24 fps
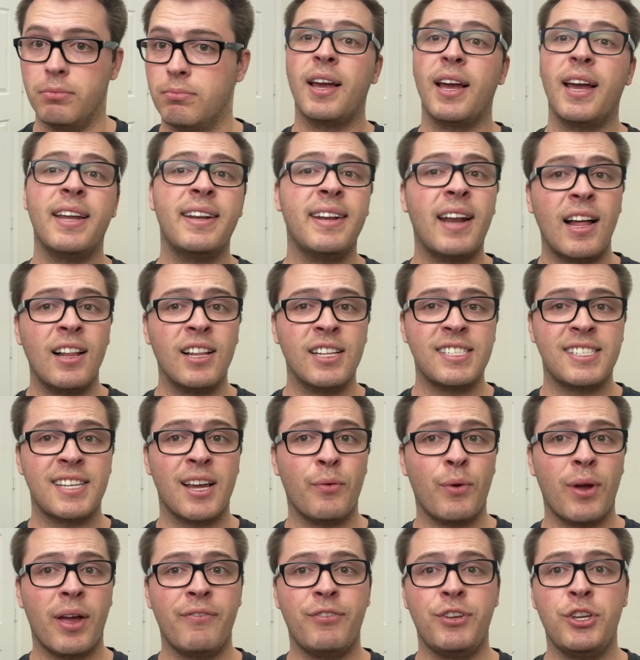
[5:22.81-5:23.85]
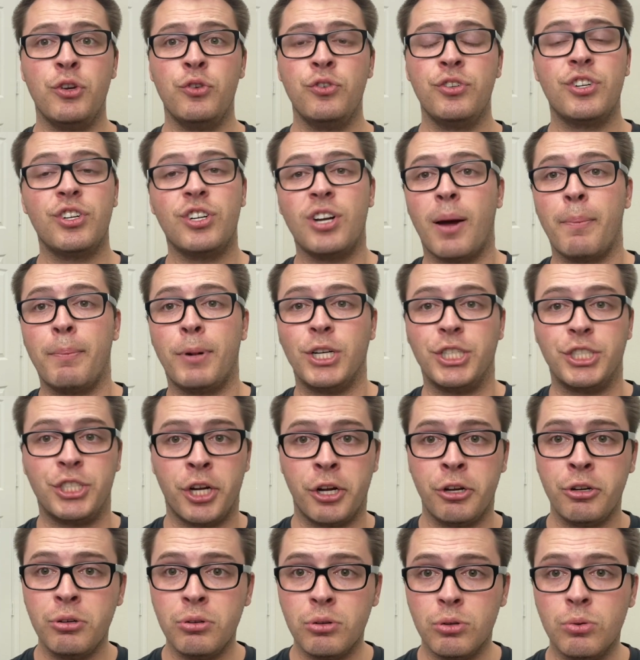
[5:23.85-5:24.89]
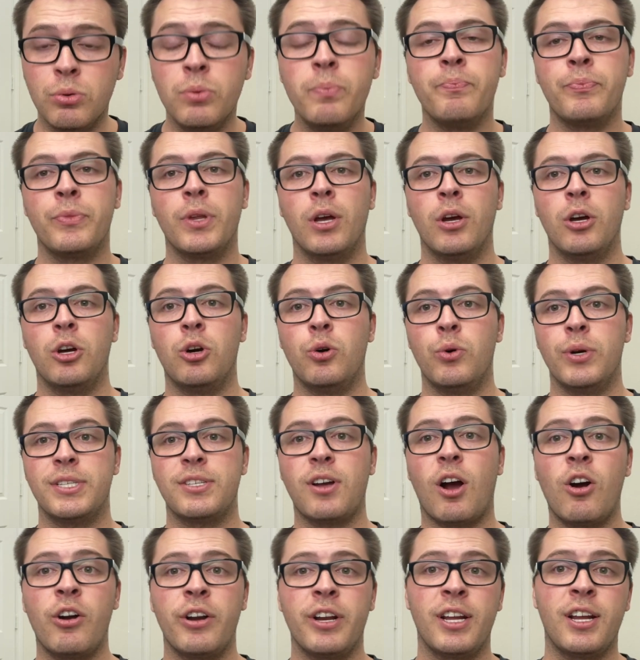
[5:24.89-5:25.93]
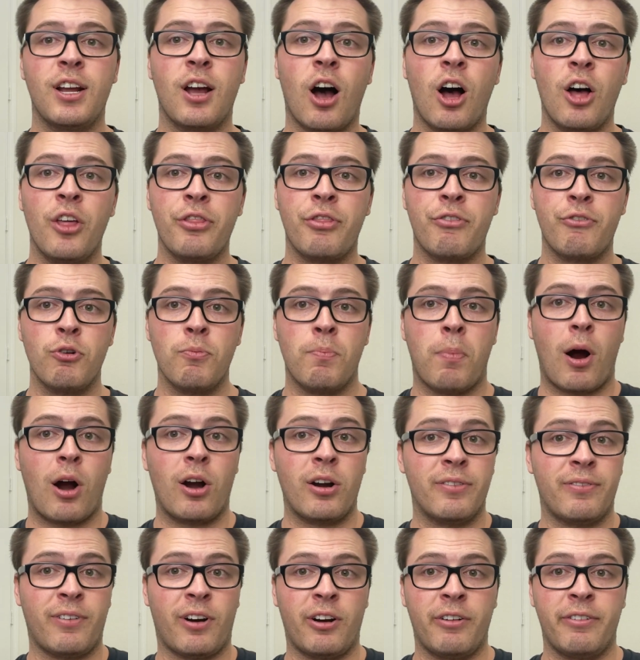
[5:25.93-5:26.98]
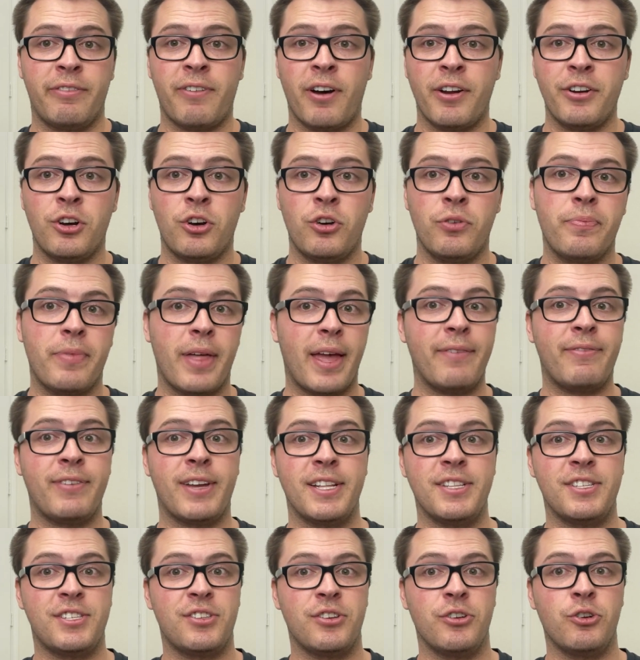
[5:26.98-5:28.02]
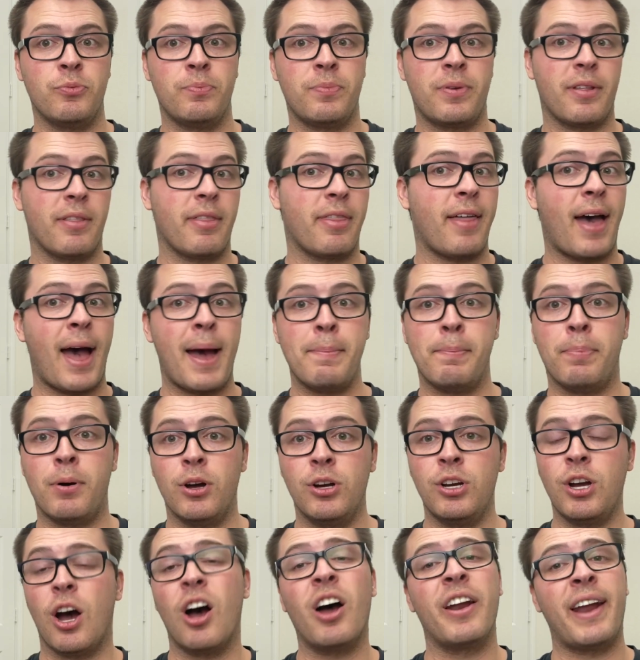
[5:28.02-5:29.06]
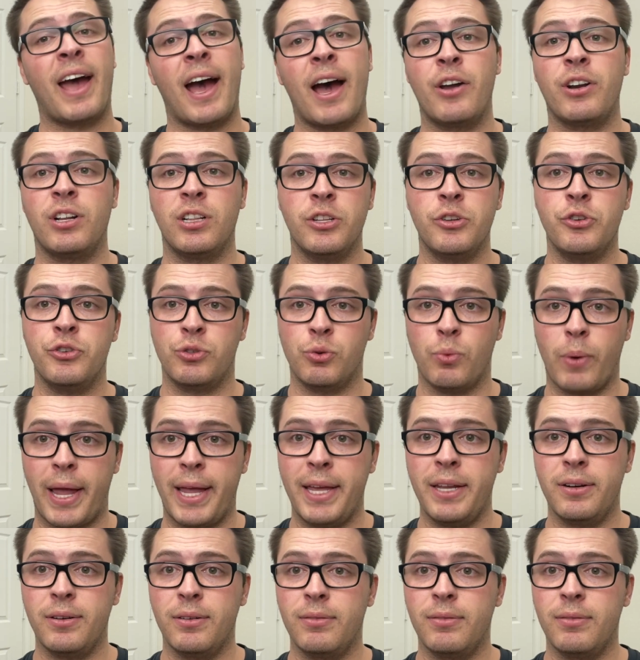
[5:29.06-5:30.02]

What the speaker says: And now let's say we have user number 2 who has already gone through part of our funnel. They've consumed that book on how to lose weight.